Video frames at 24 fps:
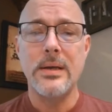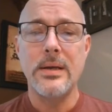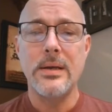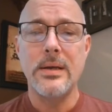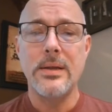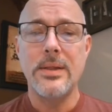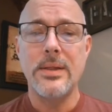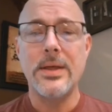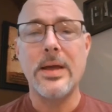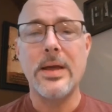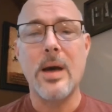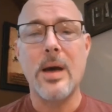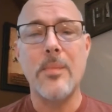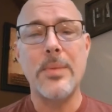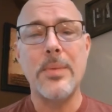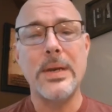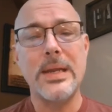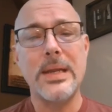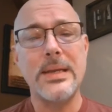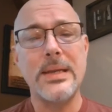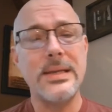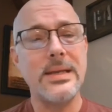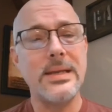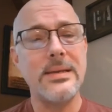The
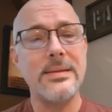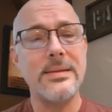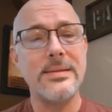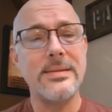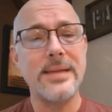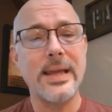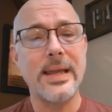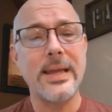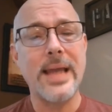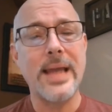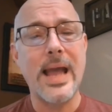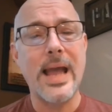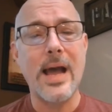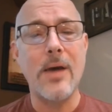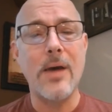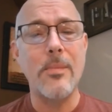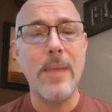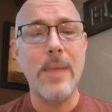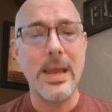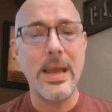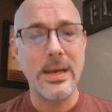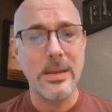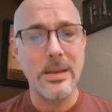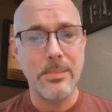company didn't say how
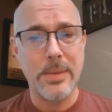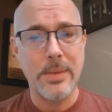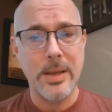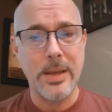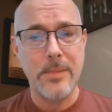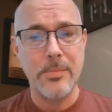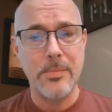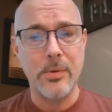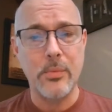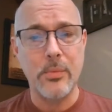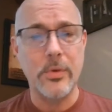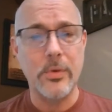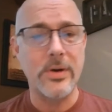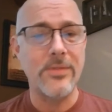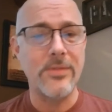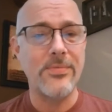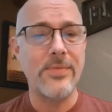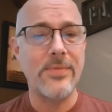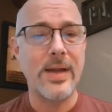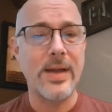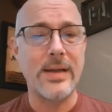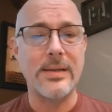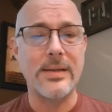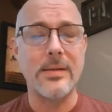many people were
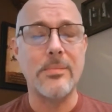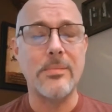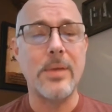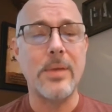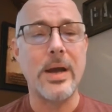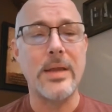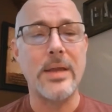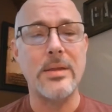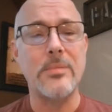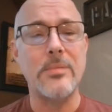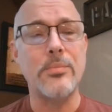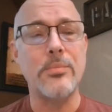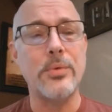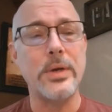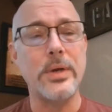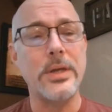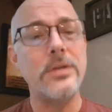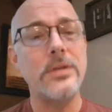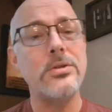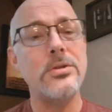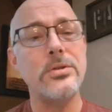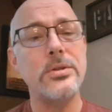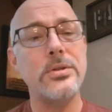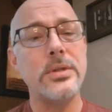affected by the
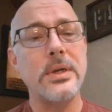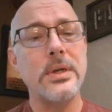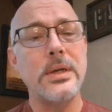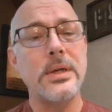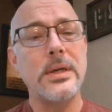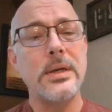breach,